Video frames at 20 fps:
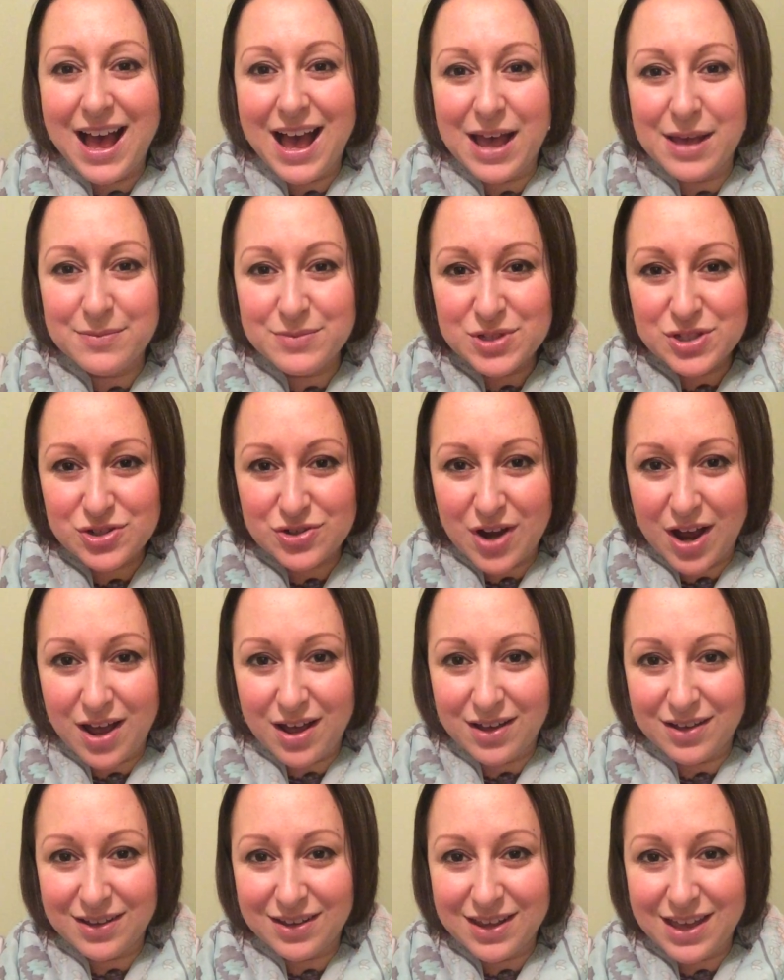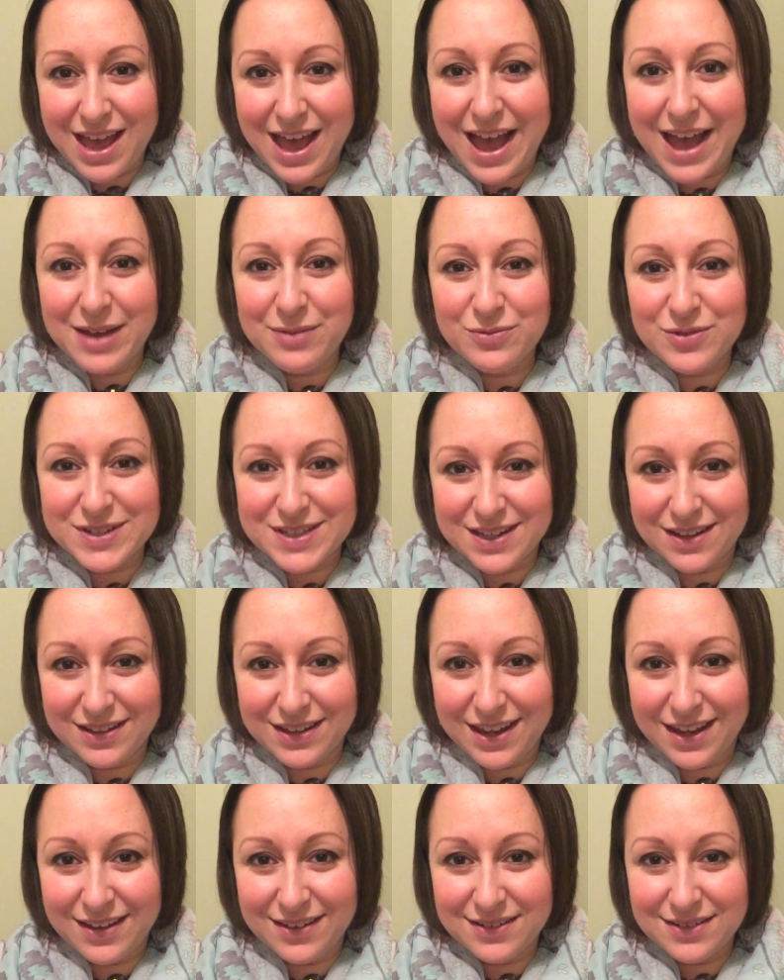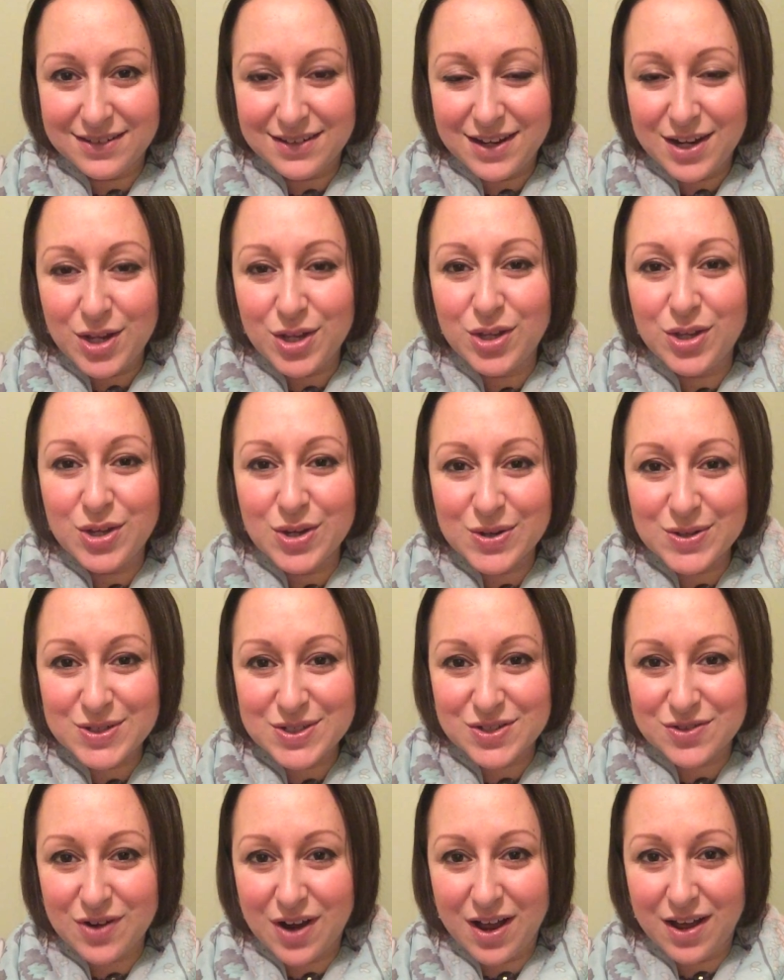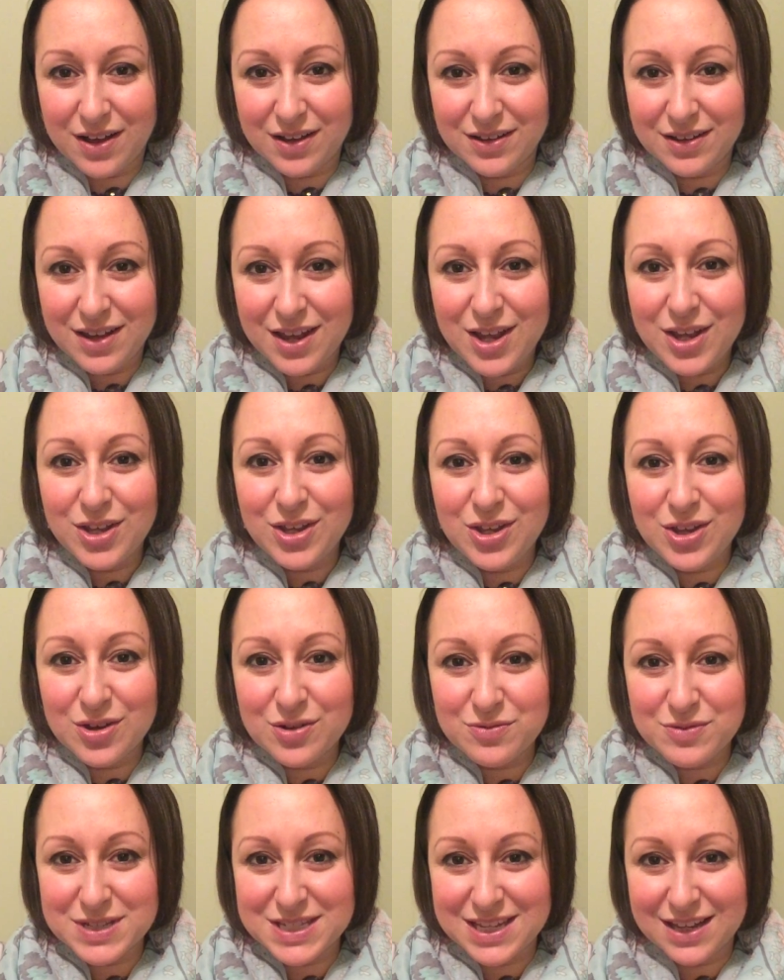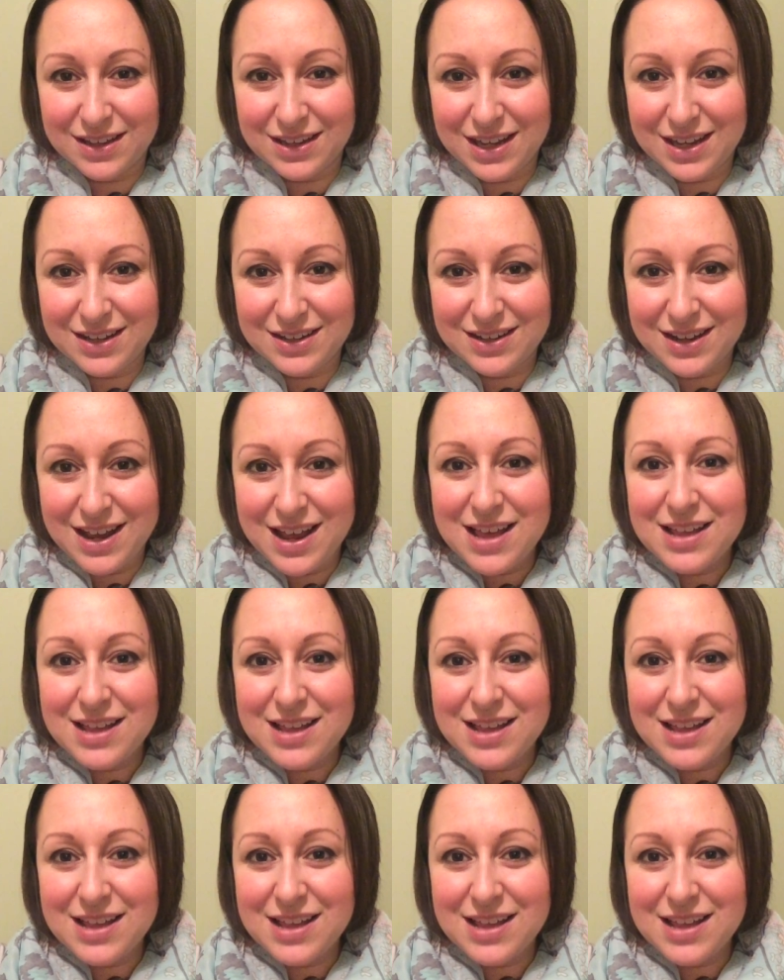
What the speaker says: I'm strong. I'm resilient. You're strong. You're resilient.